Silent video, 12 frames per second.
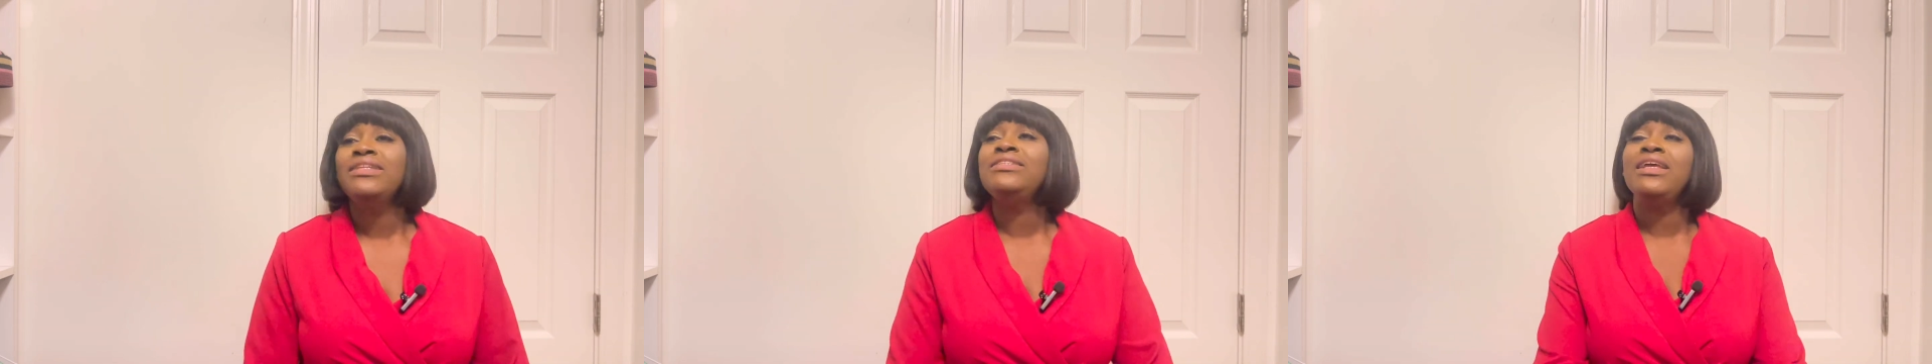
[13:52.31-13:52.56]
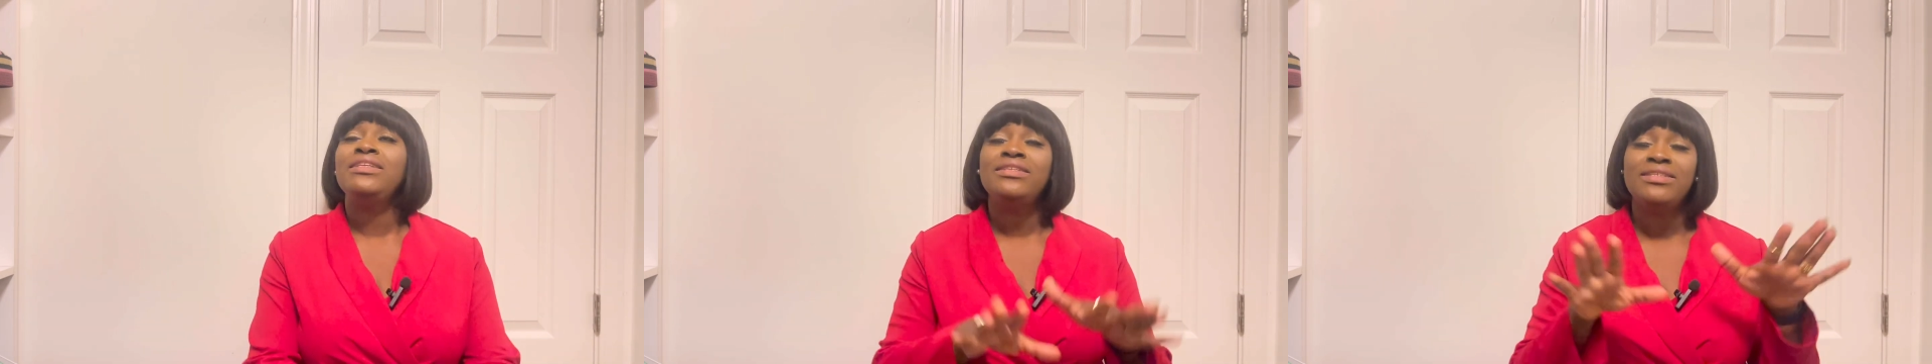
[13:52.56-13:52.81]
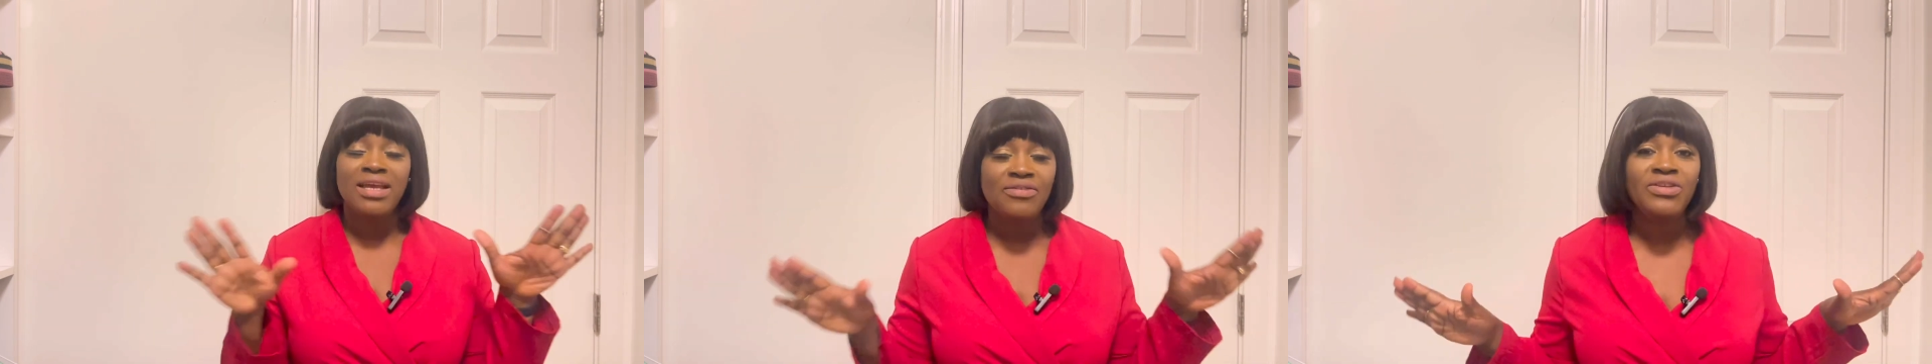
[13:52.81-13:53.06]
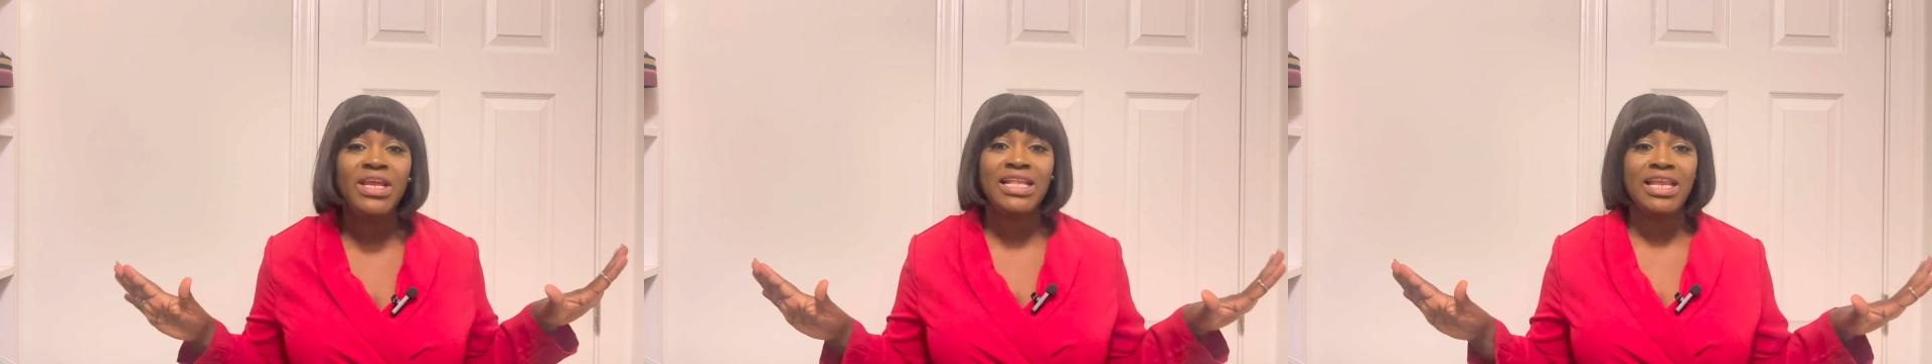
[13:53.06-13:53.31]
They
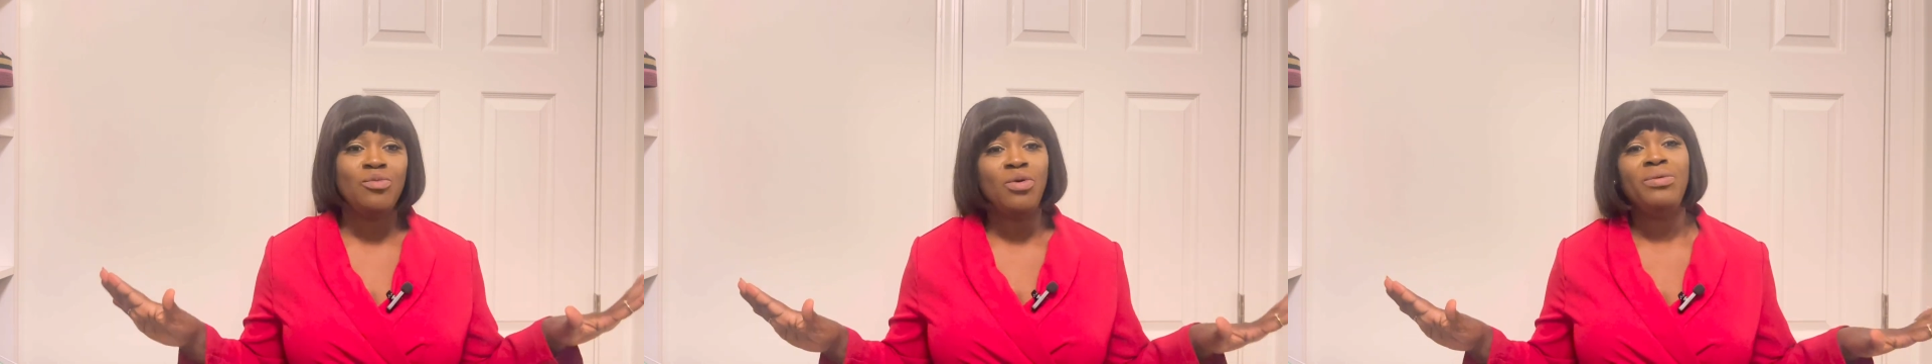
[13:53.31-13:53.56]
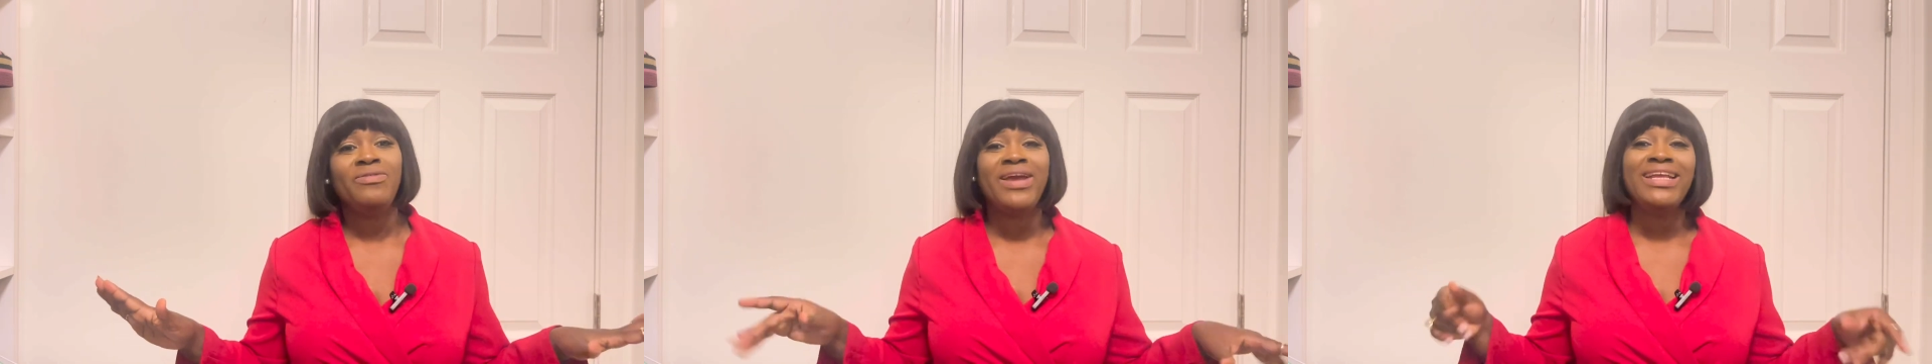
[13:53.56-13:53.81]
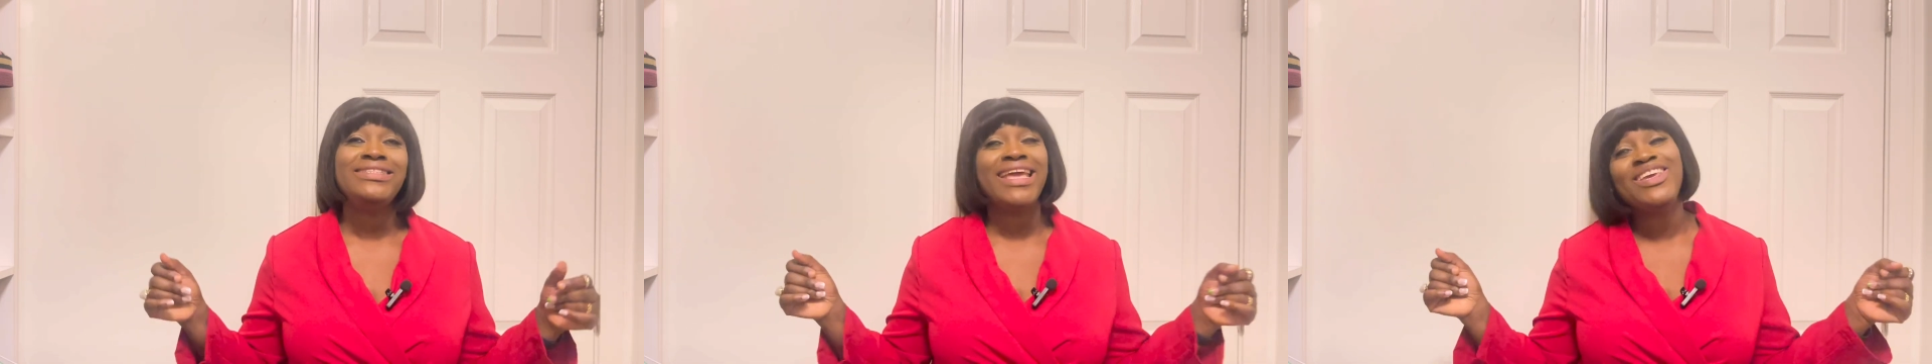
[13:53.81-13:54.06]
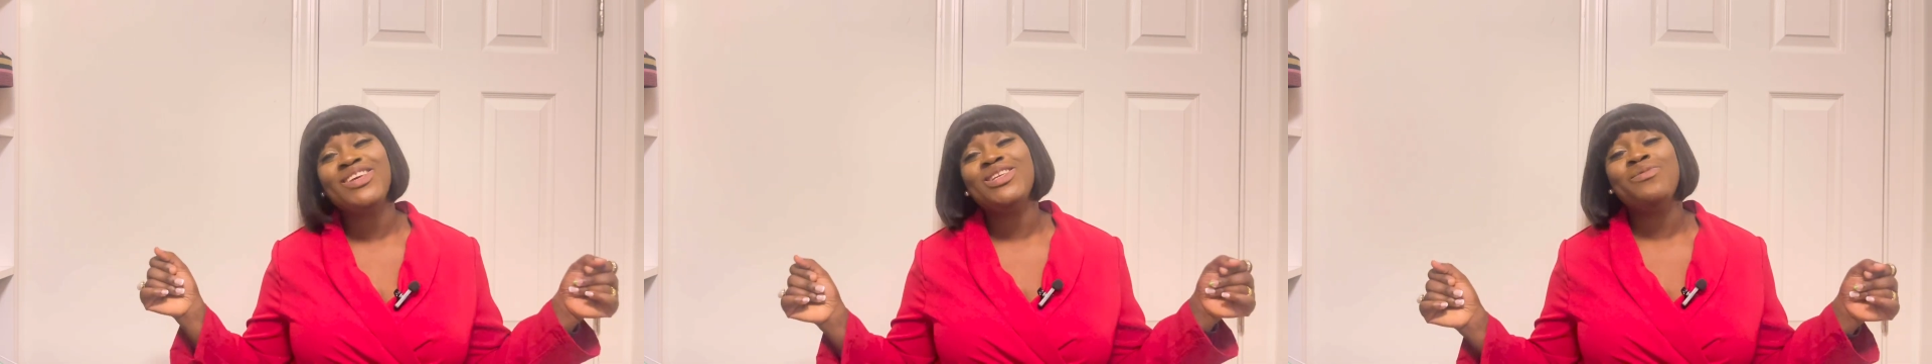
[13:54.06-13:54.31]
definitely will be fine.
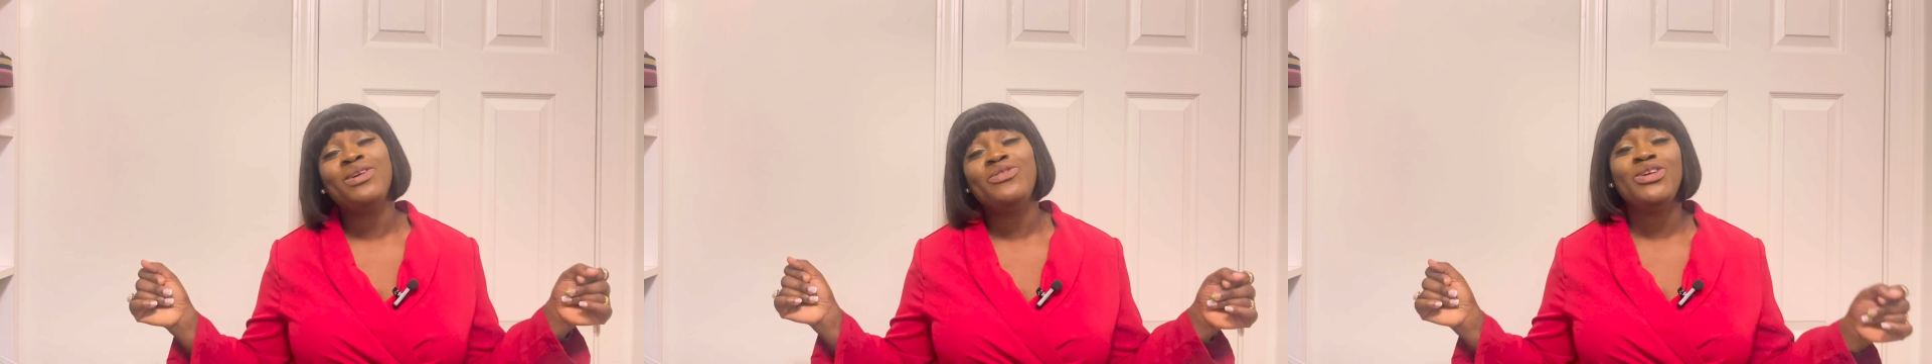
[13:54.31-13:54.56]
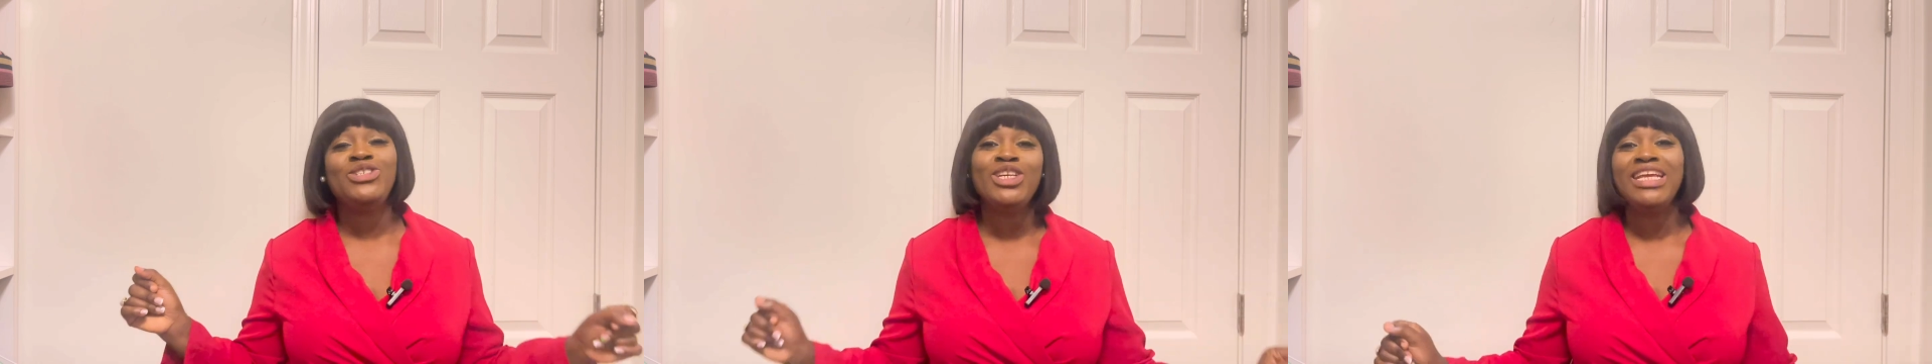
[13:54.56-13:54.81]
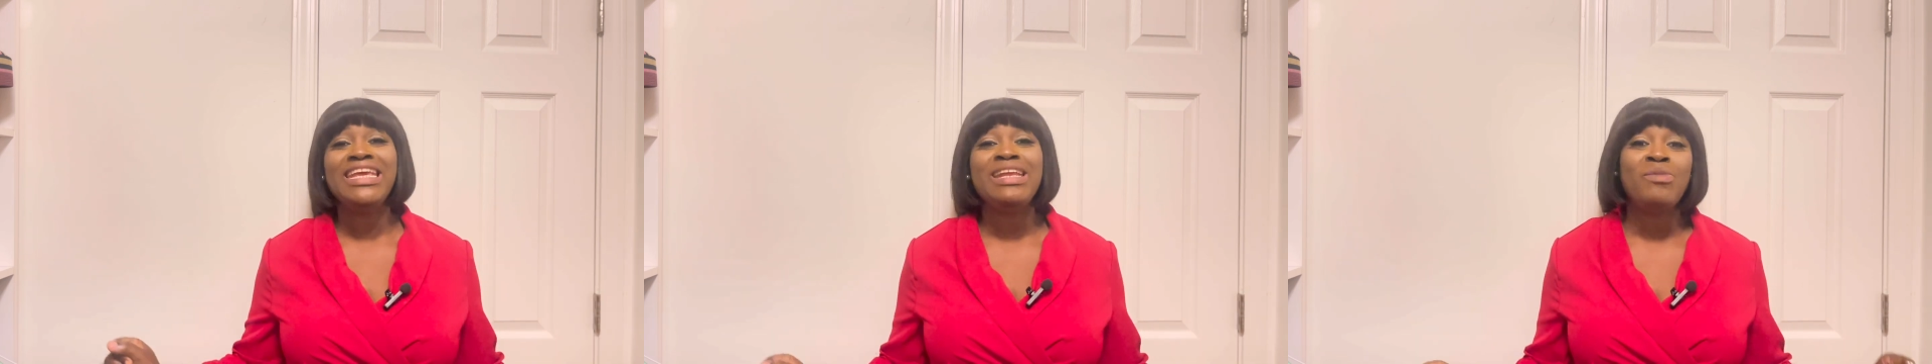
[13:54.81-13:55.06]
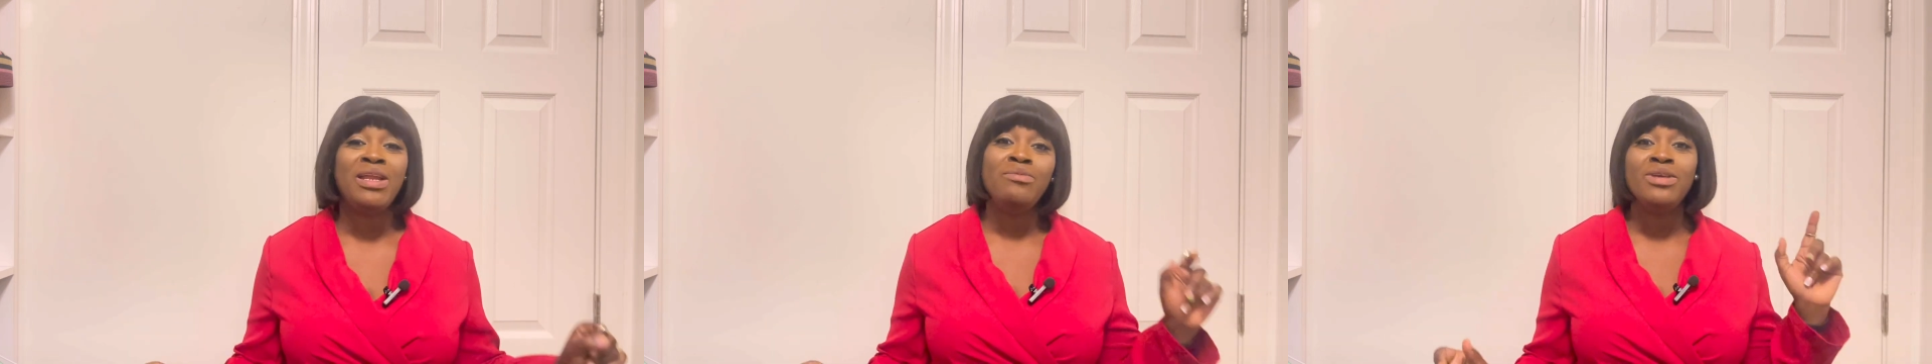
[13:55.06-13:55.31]
Thank you so much for tuning in.
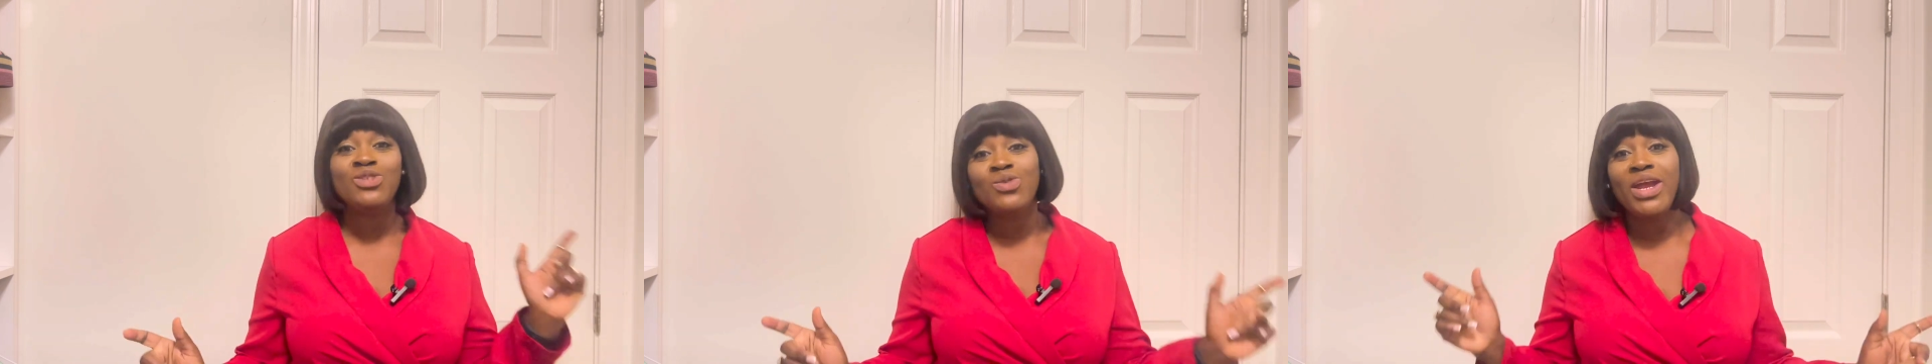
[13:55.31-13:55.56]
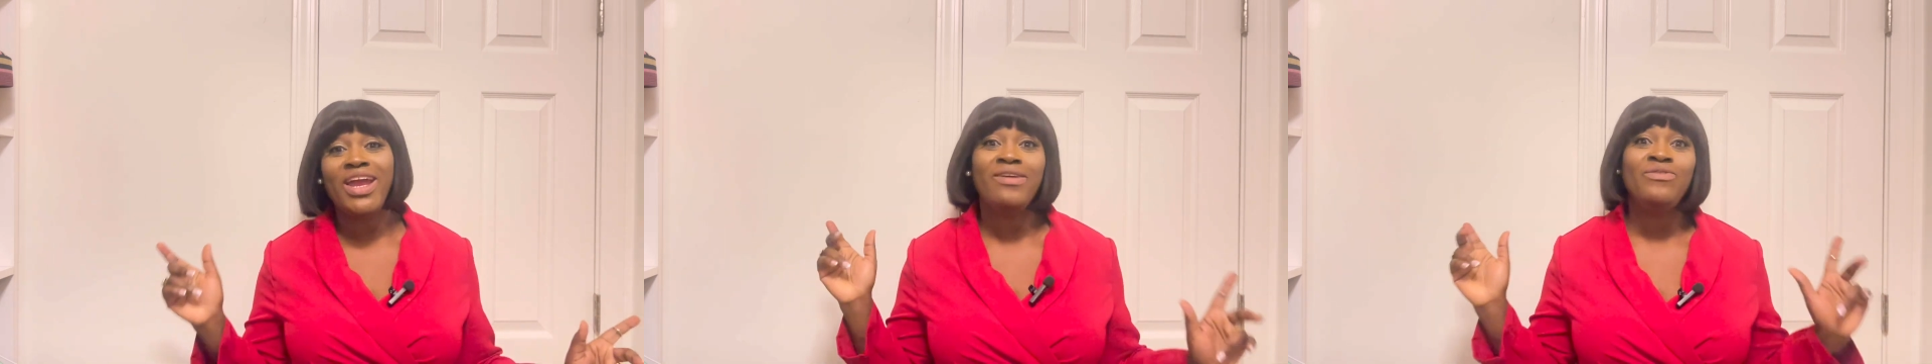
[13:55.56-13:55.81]
My name is Traya.